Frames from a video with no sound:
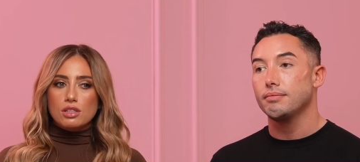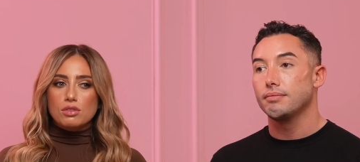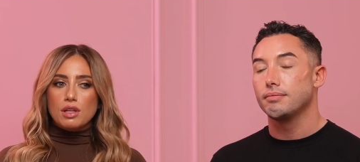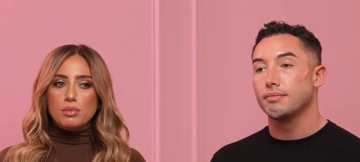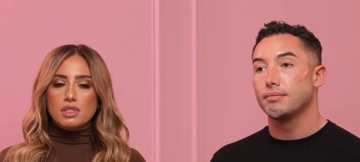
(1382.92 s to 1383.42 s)

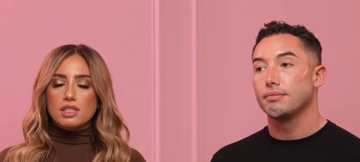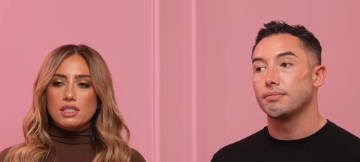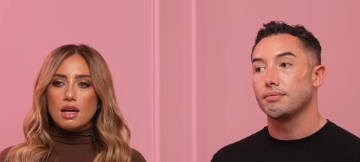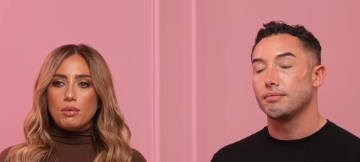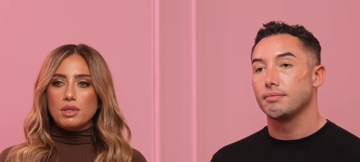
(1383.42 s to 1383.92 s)
Speaker 1: So then we'll
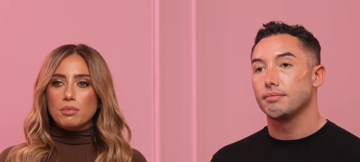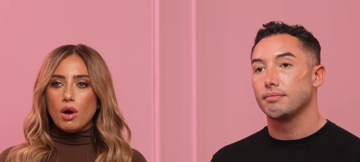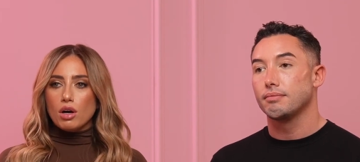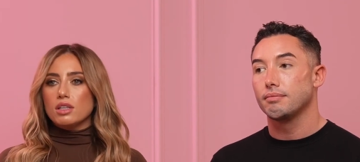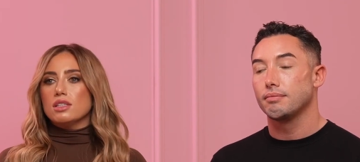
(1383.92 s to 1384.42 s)
sit down with the
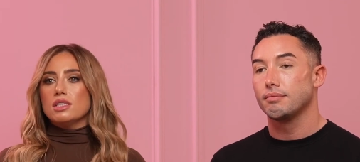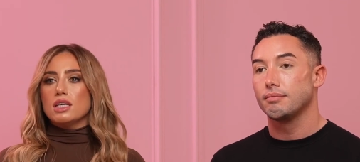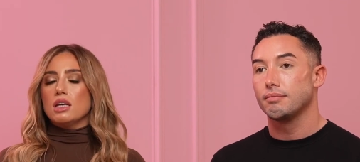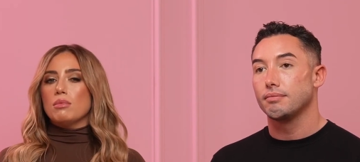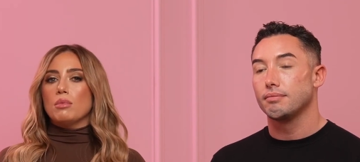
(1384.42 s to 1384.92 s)
marketing
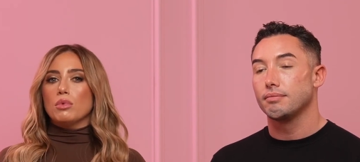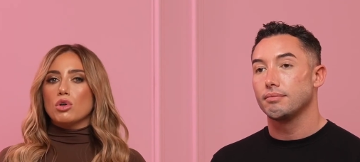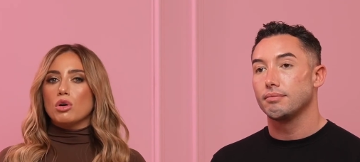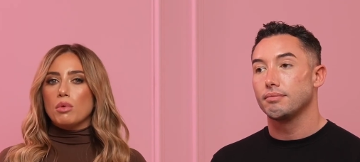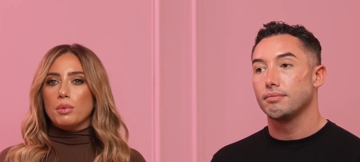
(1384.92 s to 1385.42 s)
team and we'll
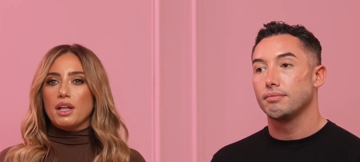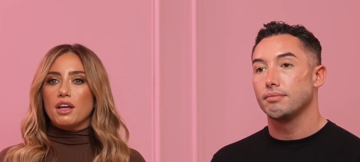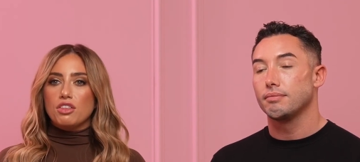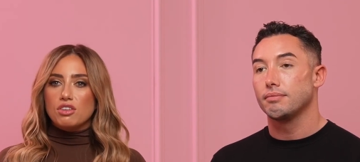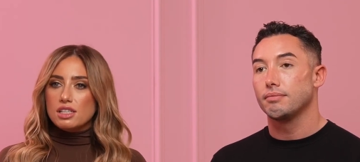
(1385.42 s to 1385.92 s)
come up with like
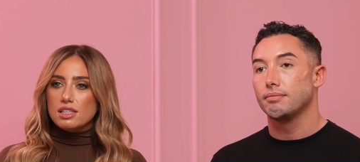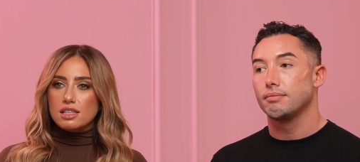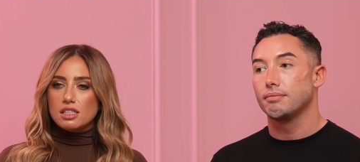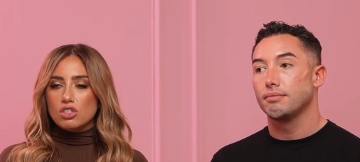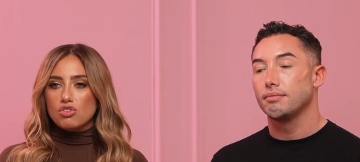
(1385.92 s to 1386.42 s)
a
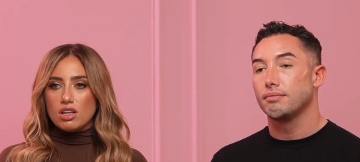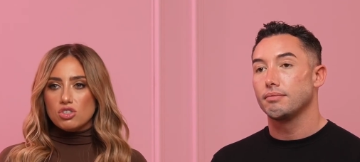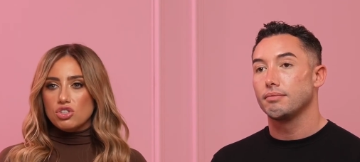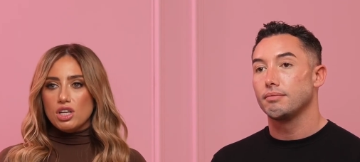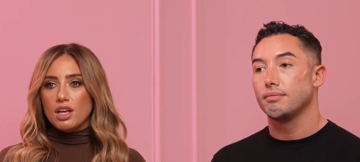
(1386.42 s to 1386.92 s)
360
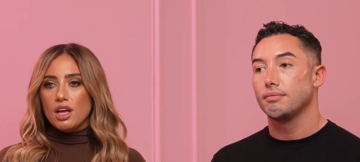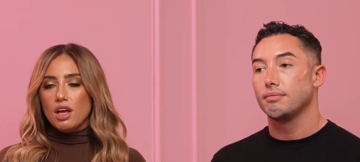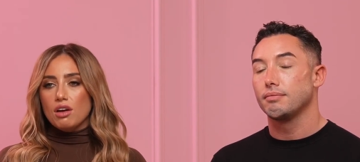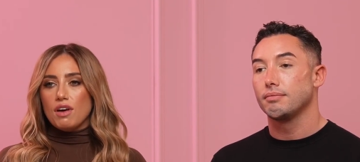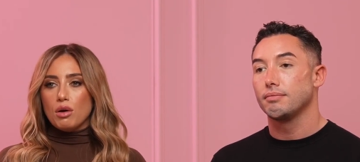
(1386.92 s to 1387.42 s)
strategy
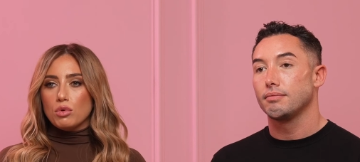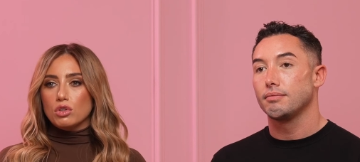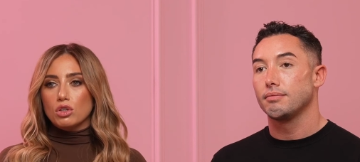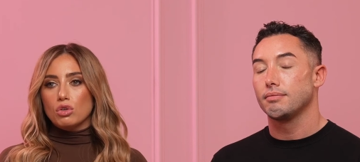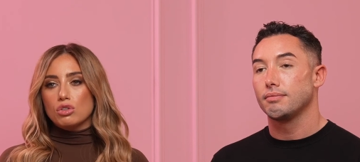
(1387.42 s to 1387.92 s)
of how we're
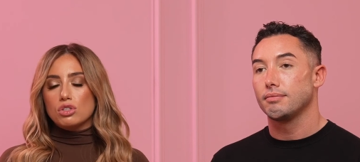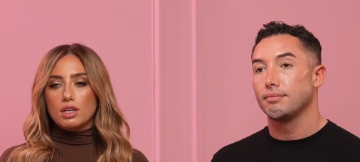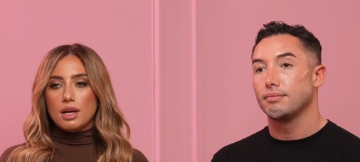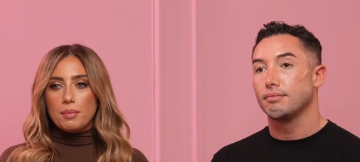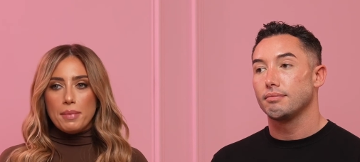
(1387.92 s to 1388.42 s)
going to launch the
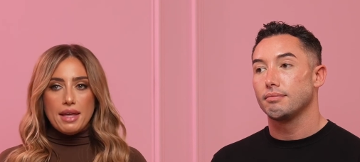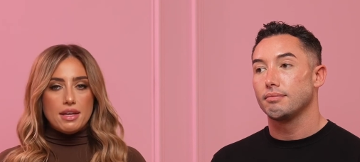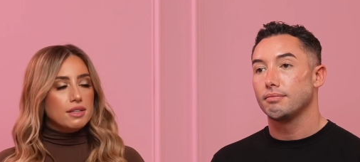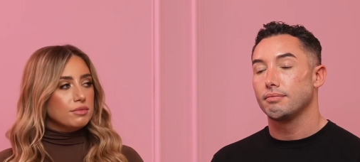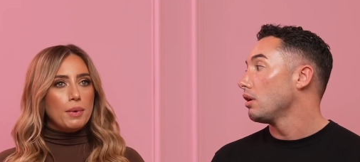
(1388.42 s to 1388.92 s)

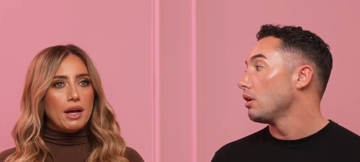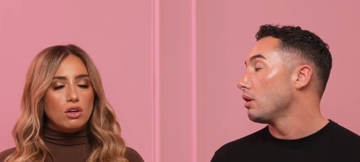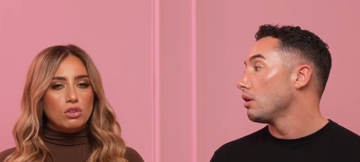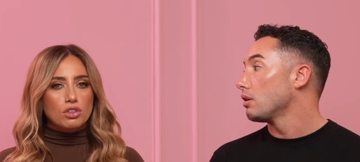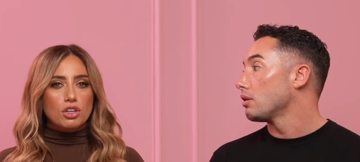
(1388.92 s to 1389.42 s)
campaign. We work
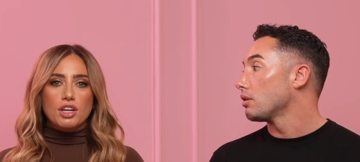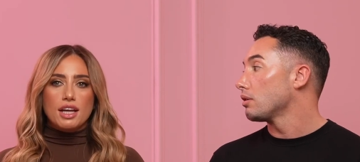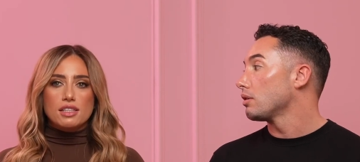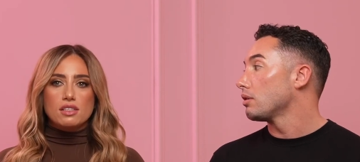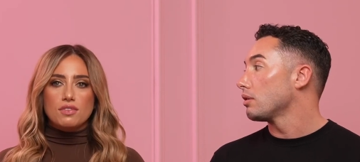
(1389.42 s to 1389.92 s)
on all the
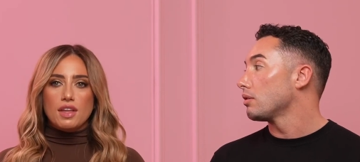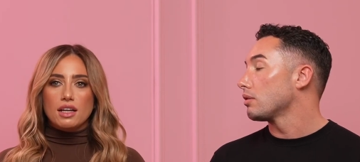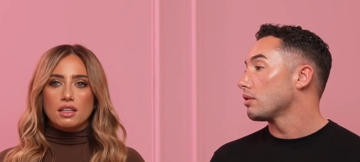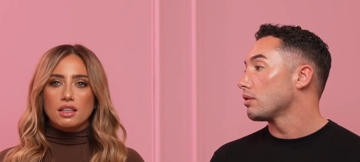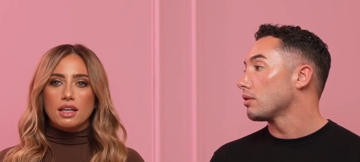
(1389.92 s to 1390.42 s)
creative
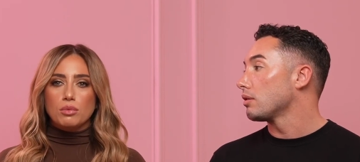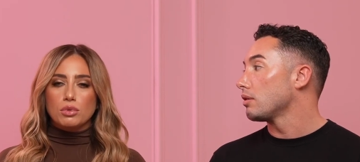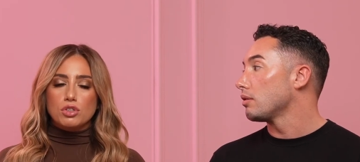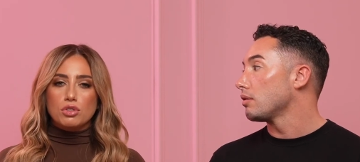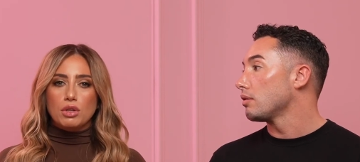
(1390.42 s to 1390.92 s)
then and like
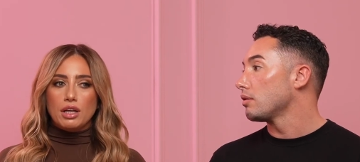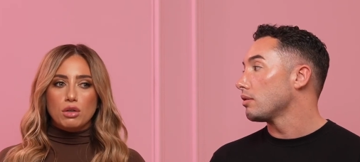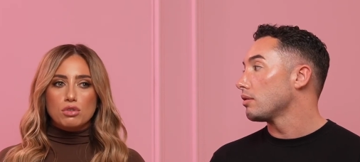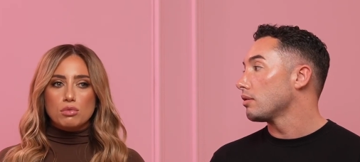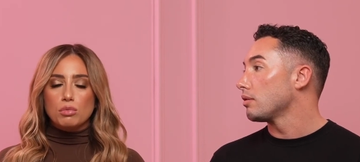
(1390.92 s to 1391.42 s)
we'll do like
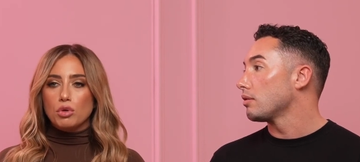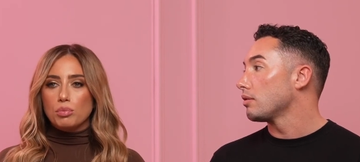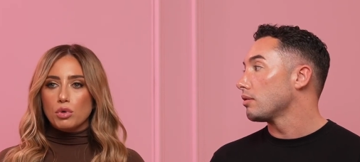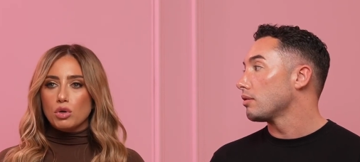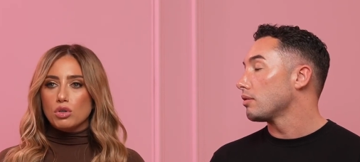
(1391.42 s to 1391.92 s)
loads of
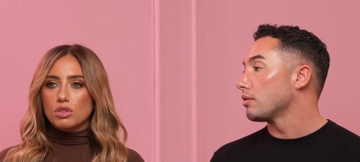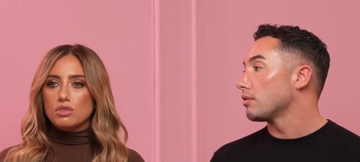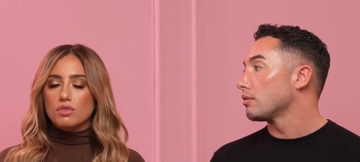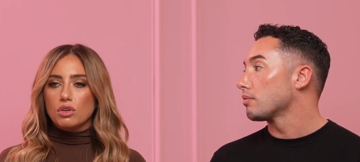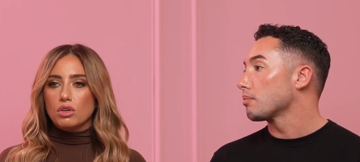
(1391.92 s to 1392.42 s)
mood
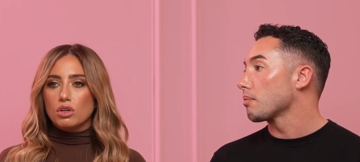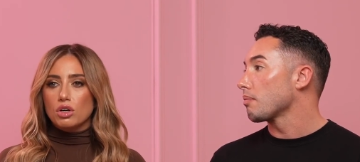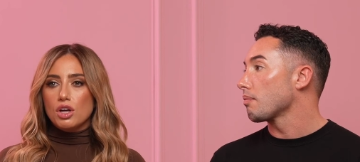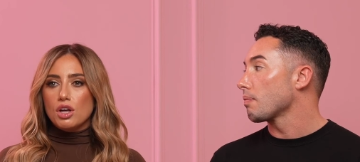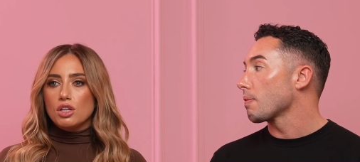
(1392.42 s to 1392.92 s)
boards
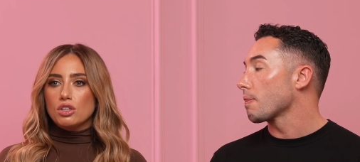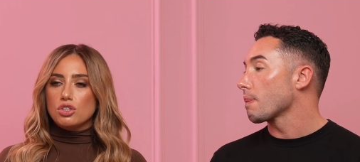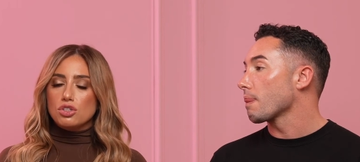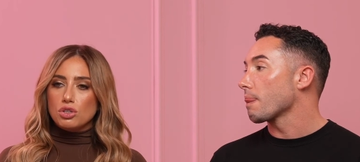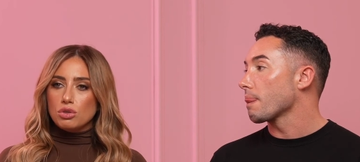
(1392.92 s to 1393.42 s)
for the
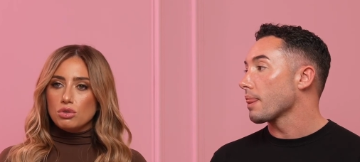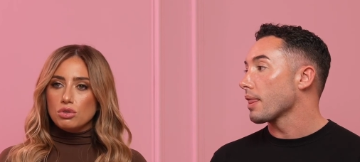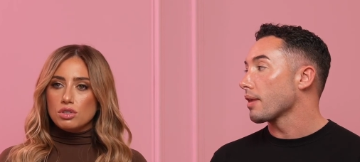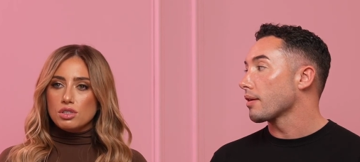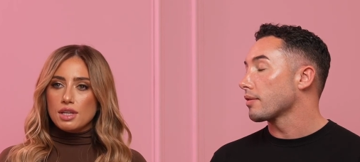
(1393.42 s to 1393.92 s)

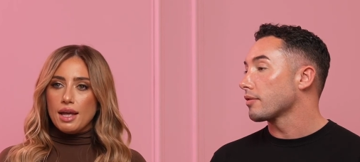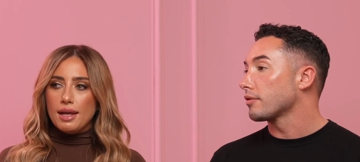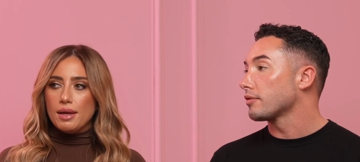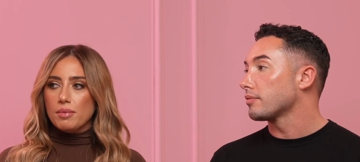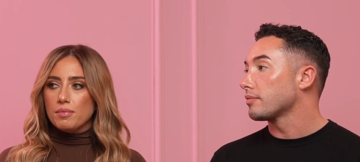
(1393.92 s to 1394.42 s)
shoots.
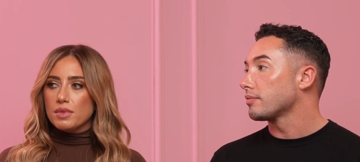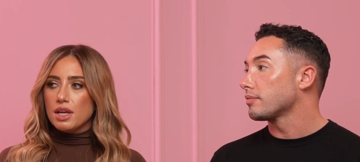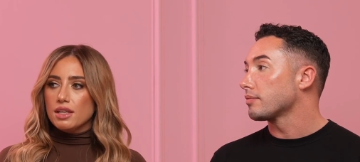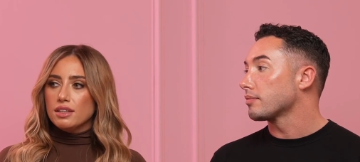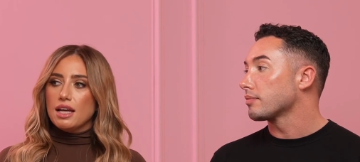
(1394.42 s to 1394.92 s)
Um,
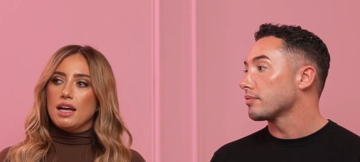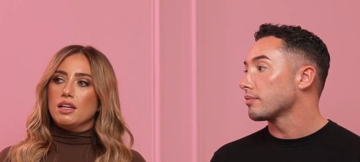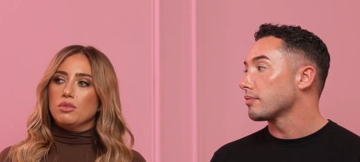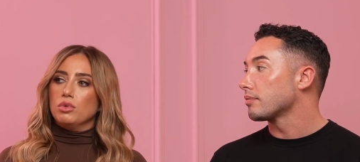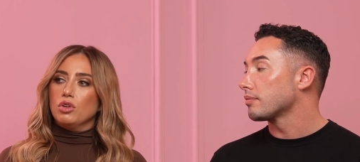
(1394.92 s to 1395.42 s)

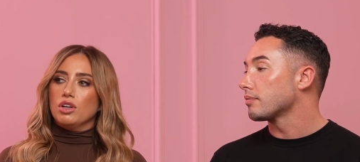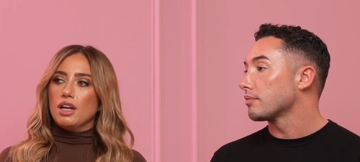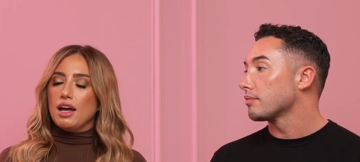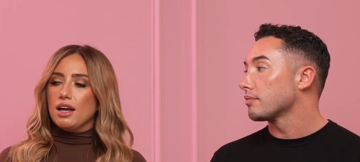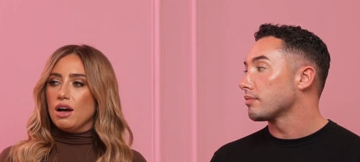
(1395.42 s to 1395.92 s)
then we're looking
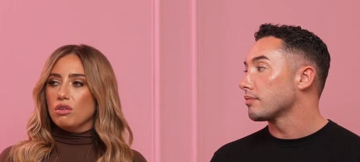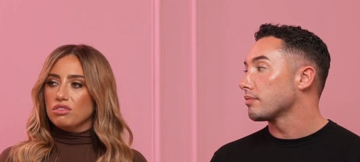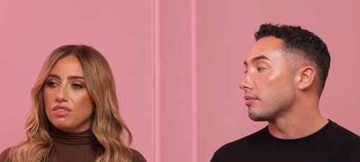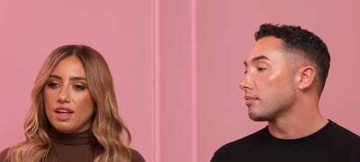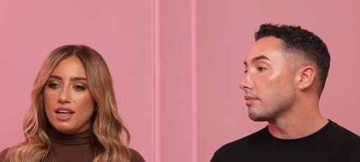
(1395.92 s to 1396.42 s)
at
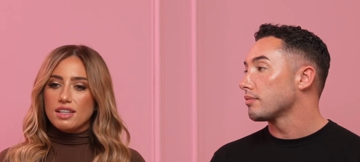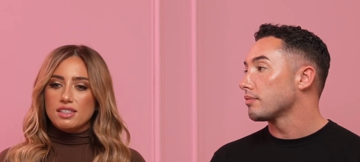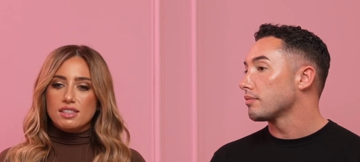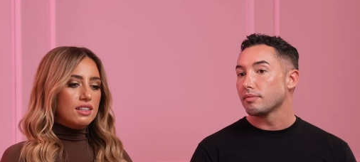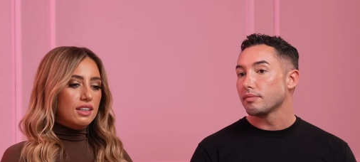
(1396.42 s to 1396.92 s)

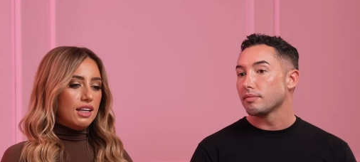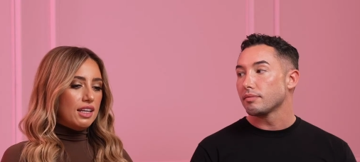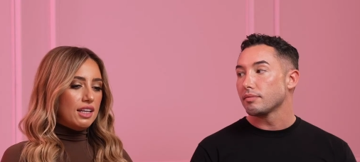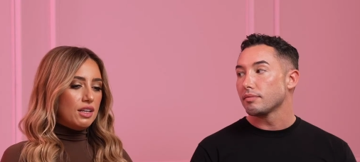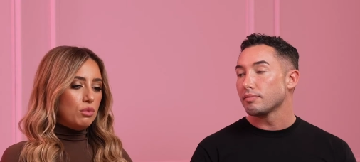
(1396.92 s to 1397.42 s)
outfits and like